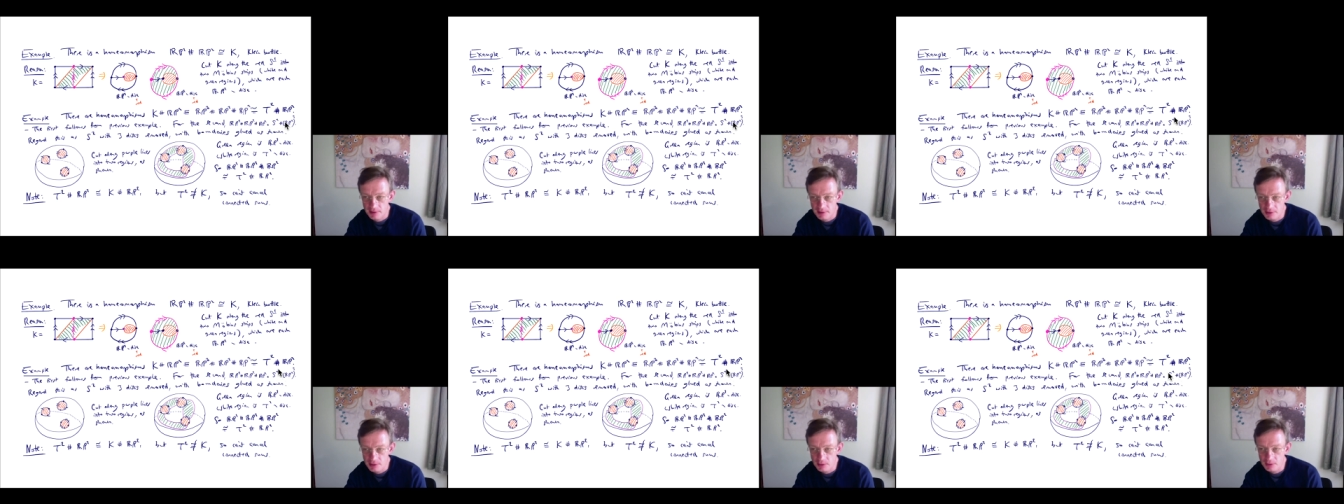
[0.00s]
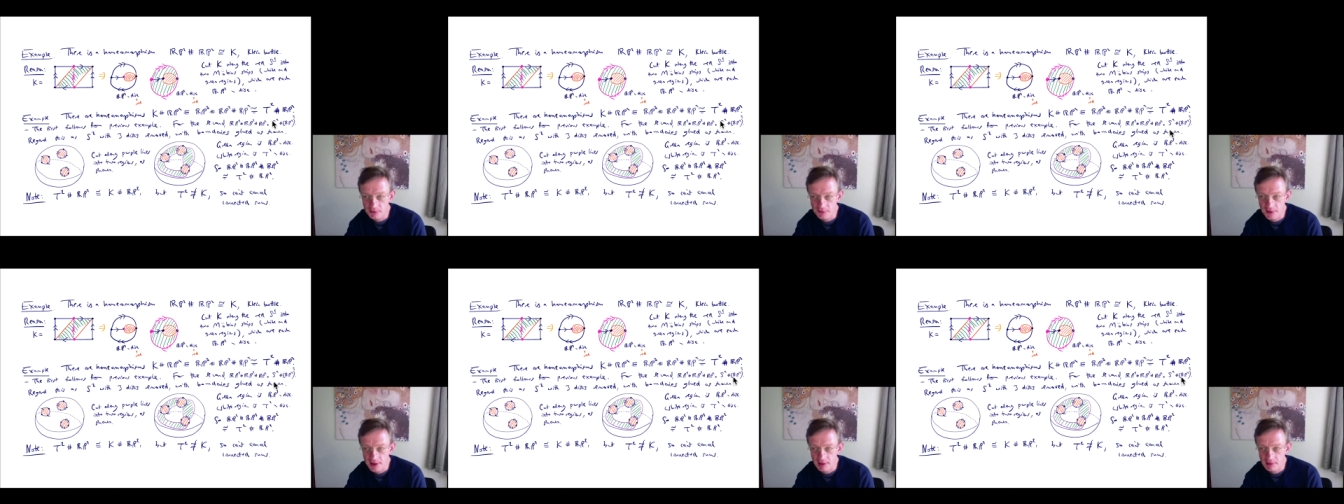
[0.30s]
the
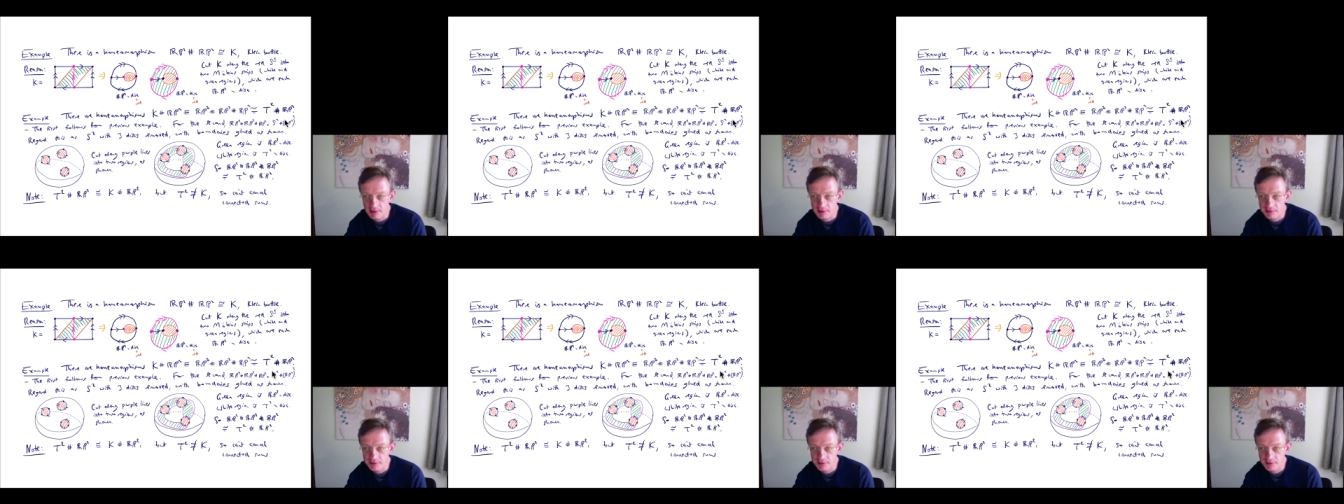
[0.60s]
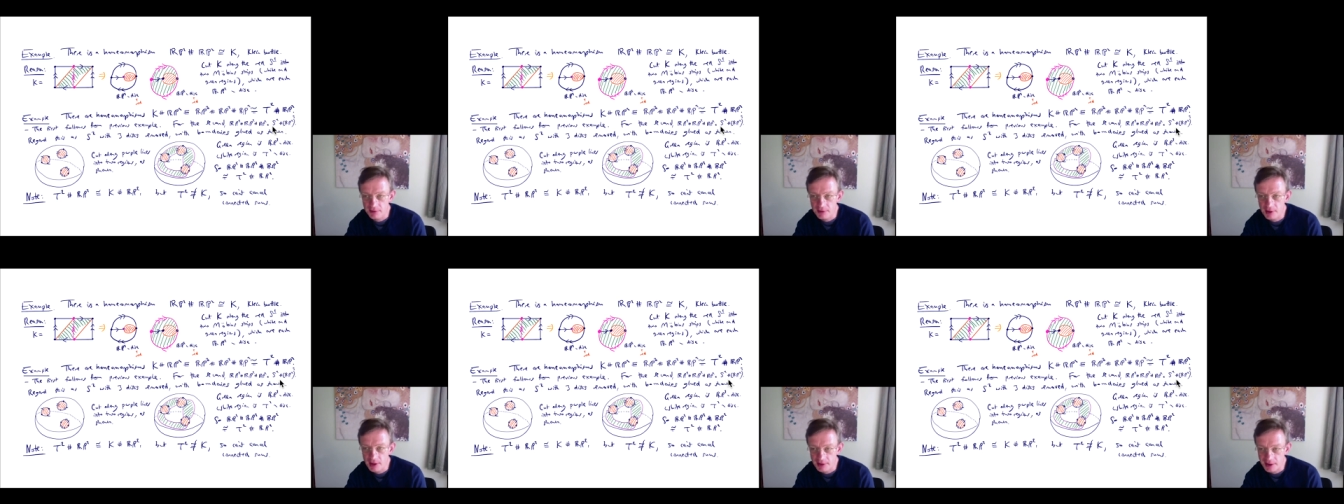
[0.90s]
two sphere
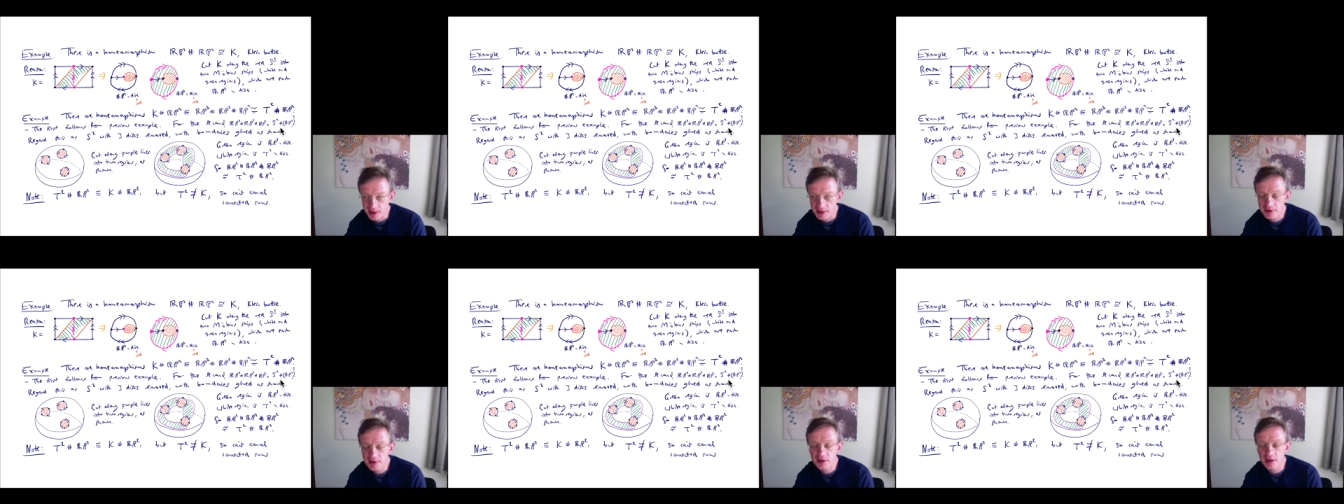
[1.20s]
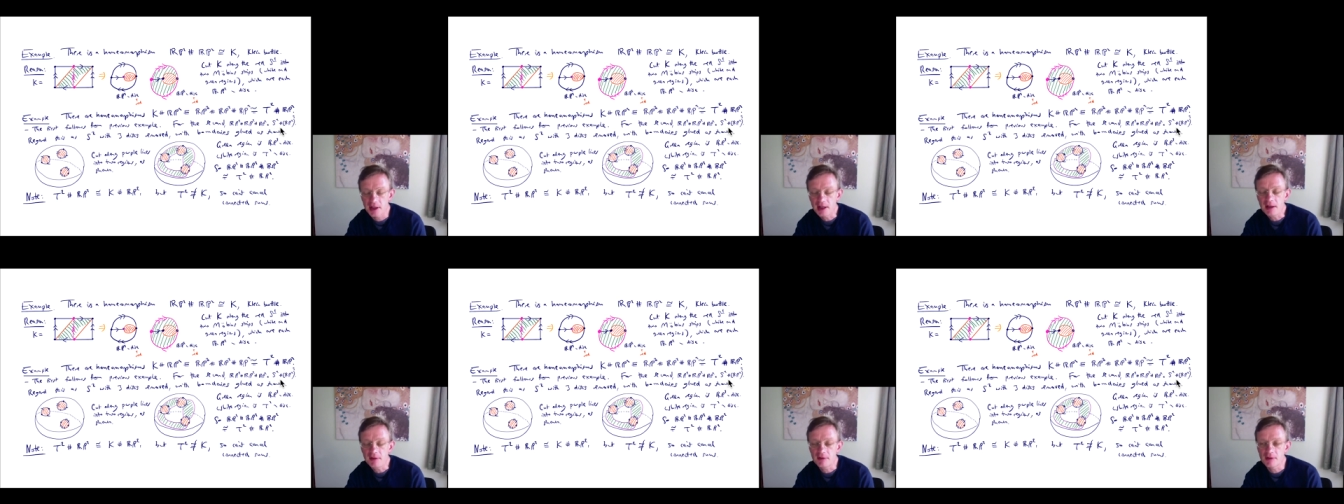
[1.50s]
is the
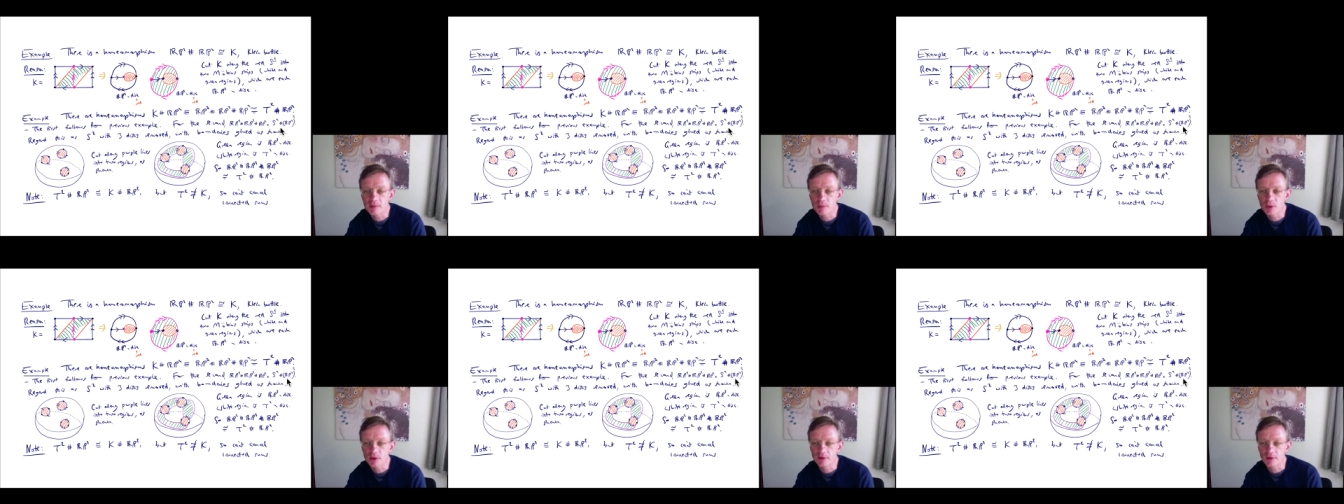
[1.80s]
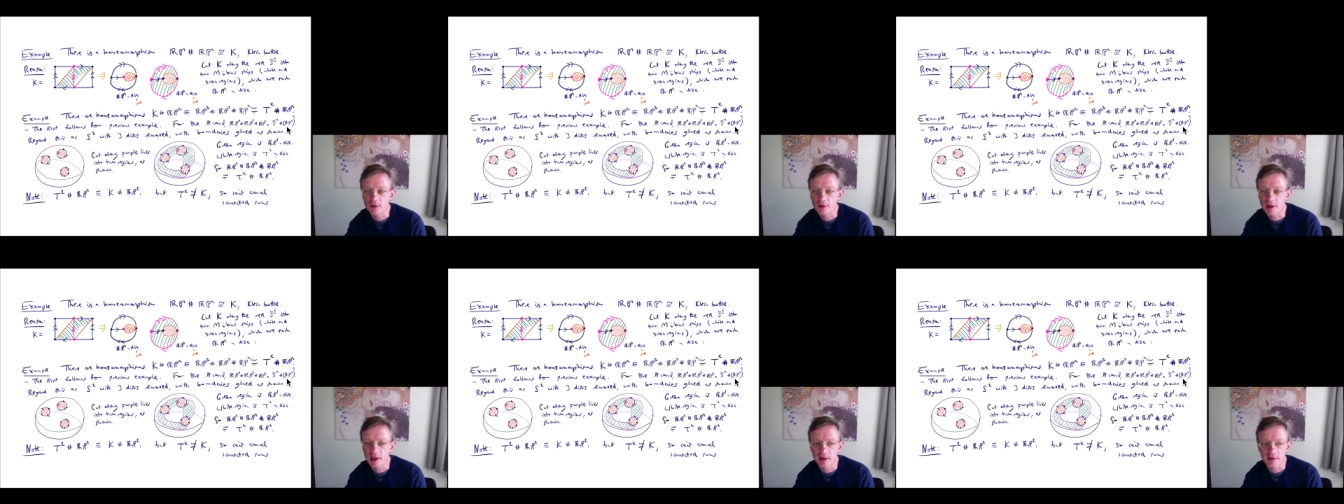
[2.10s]
identity from the point of
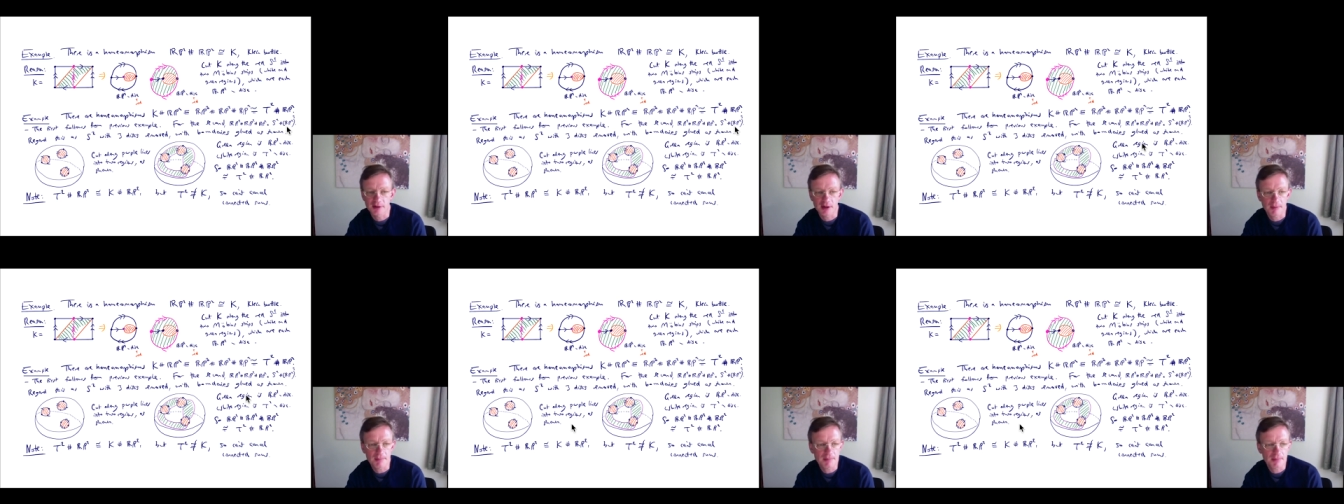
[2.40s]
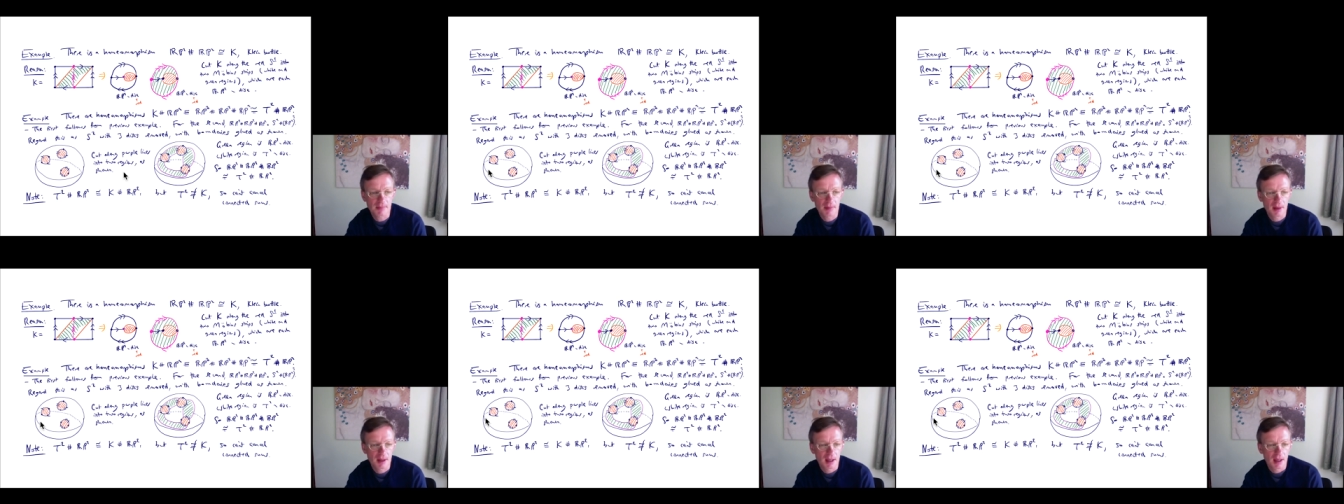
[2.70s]
view of the connect
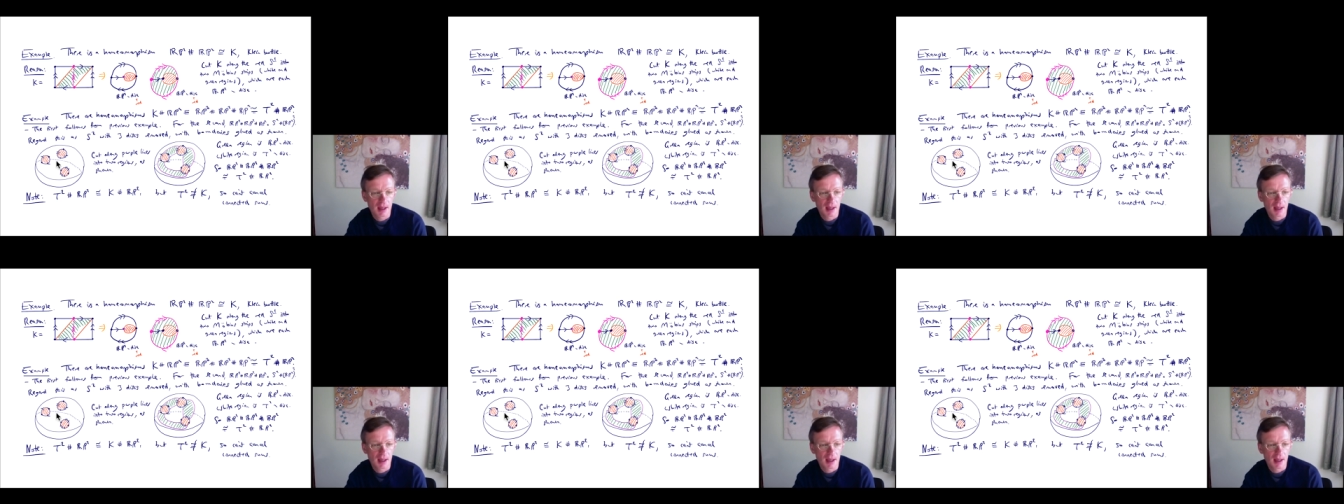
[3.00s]
sum.